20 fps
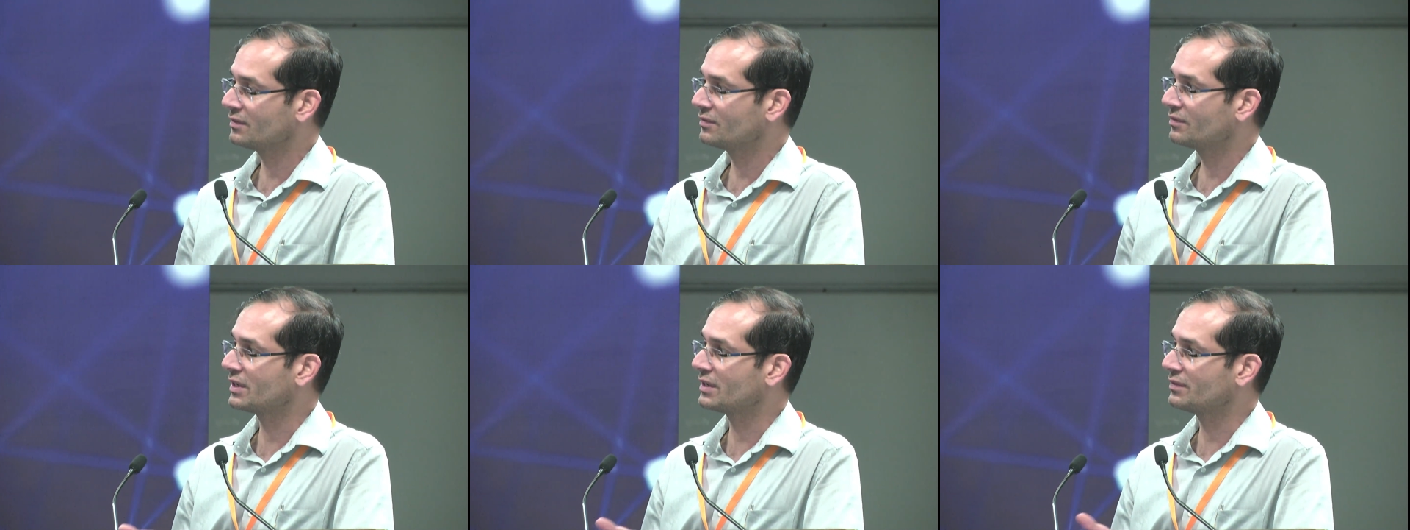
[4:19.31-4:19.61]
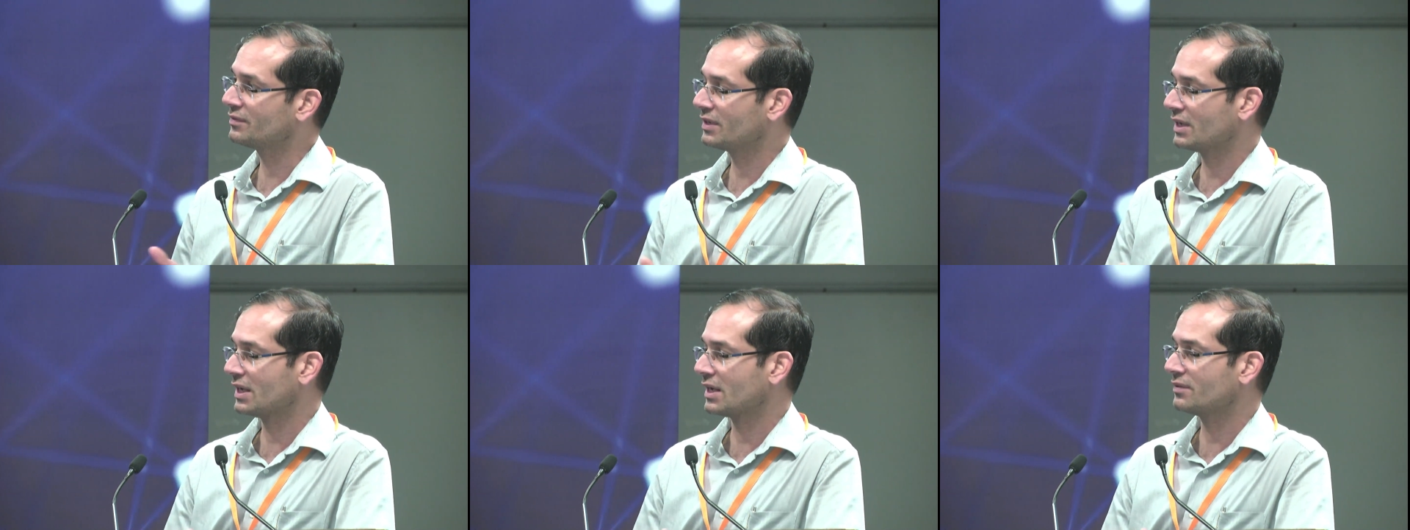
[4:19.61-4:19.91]

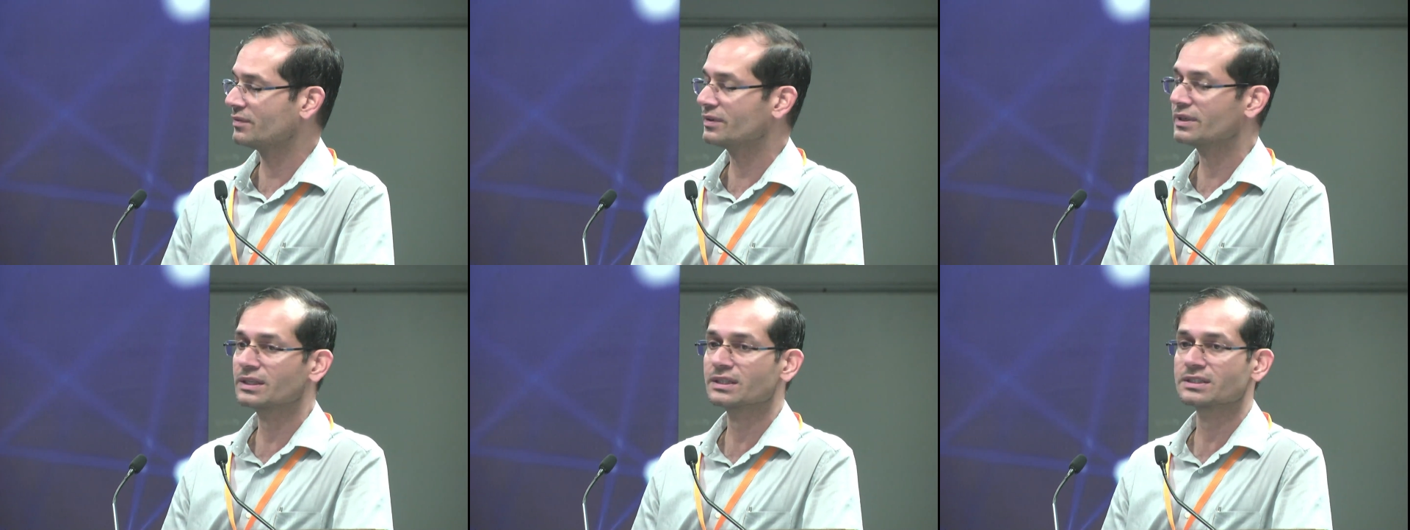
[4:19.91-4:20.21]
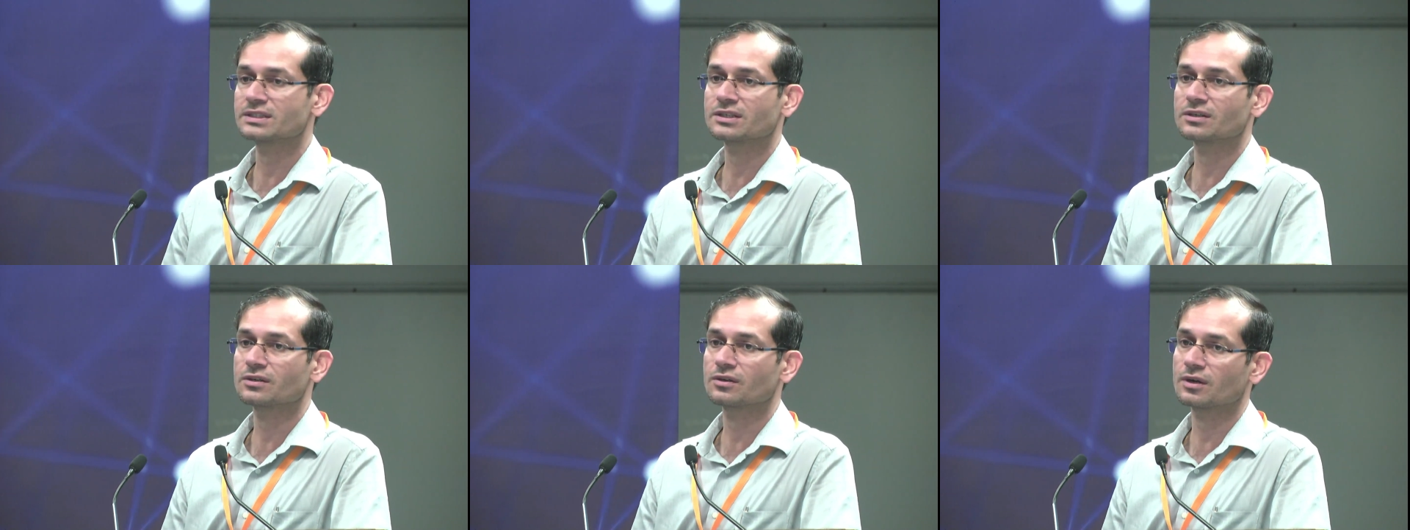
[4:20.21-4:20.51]
when we have an
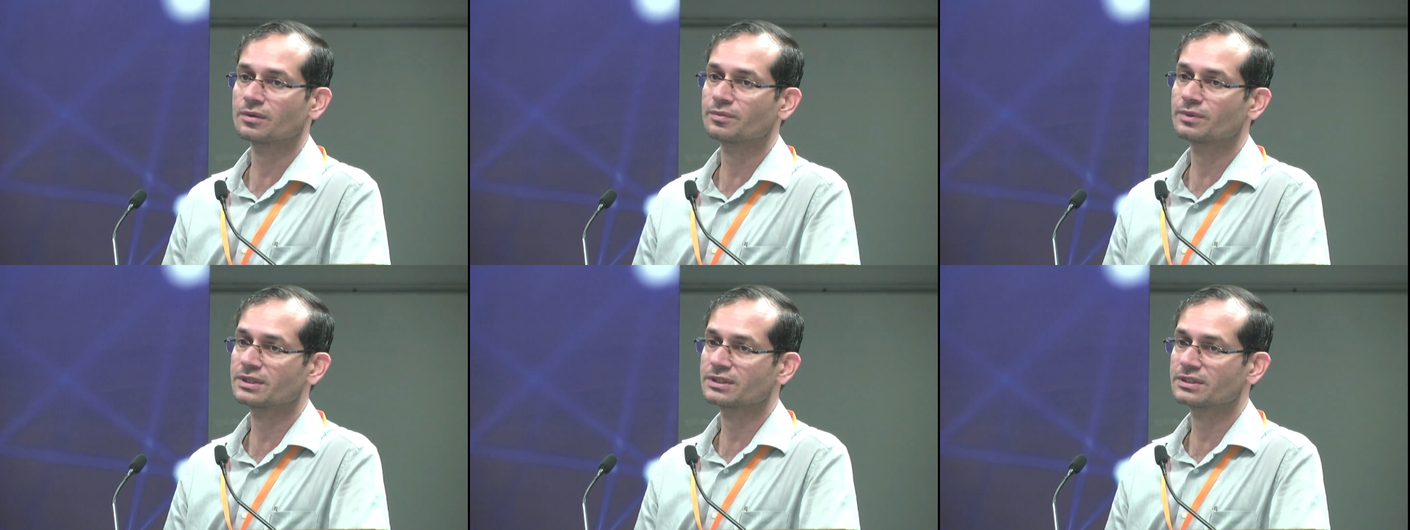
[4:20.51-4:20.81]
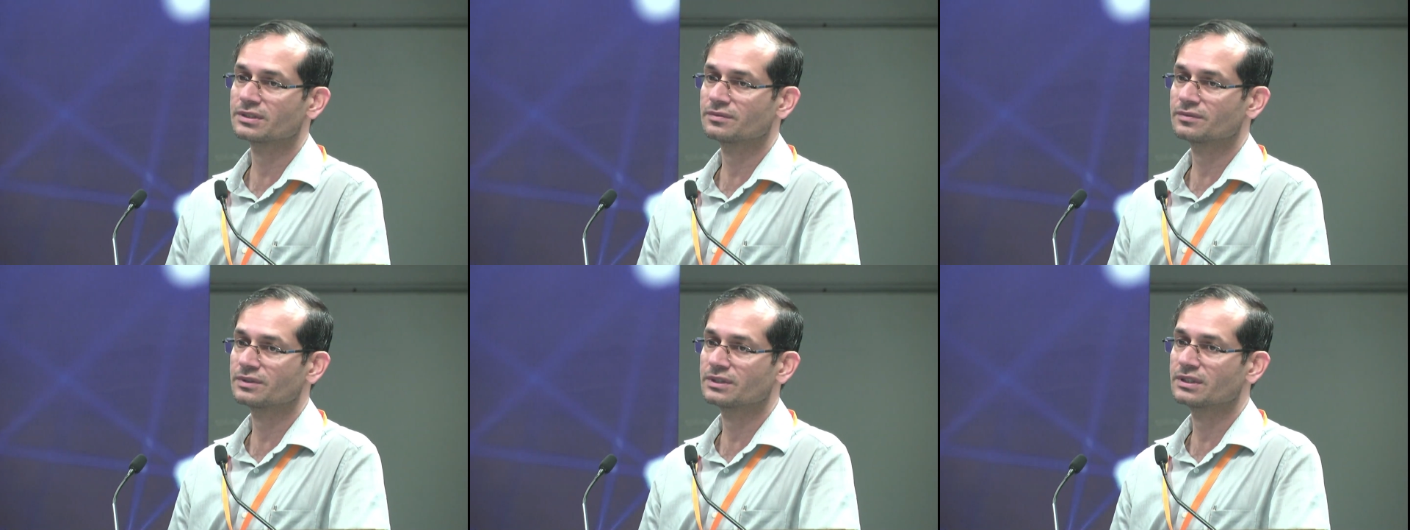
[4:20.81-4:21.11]
industry
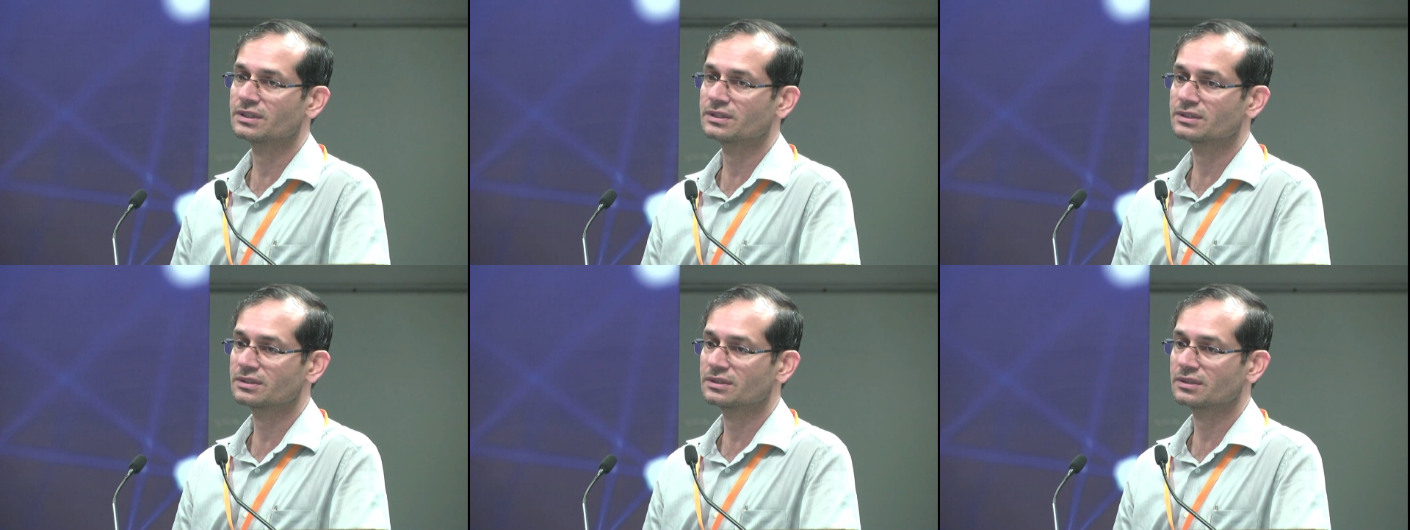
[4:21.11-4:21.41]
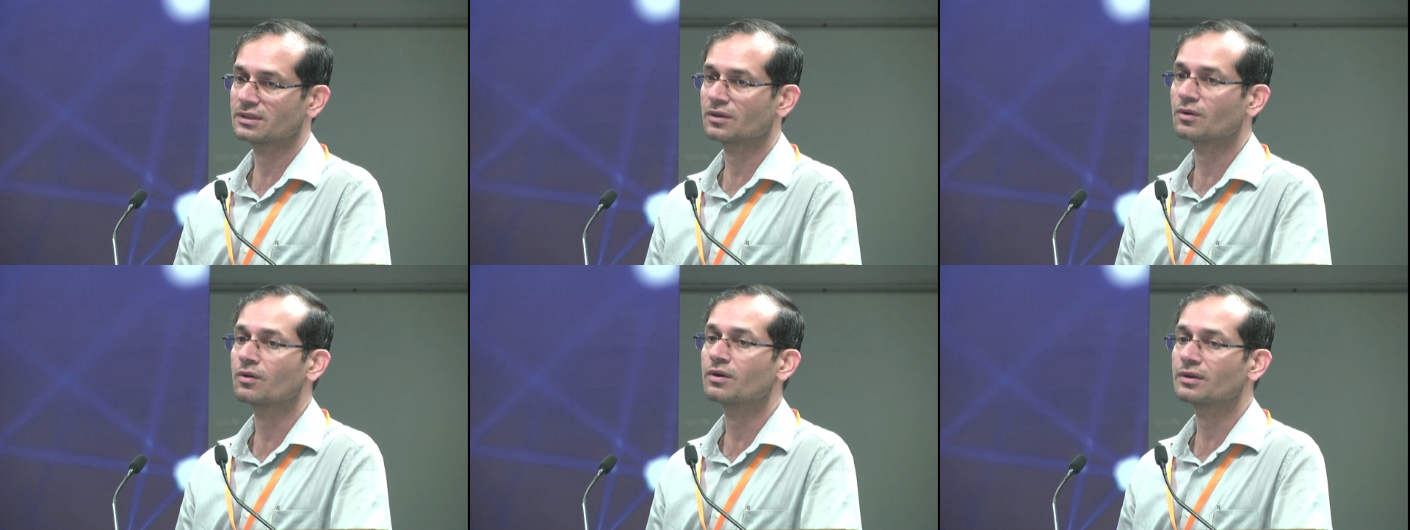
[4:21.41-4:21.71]
collaboration with us.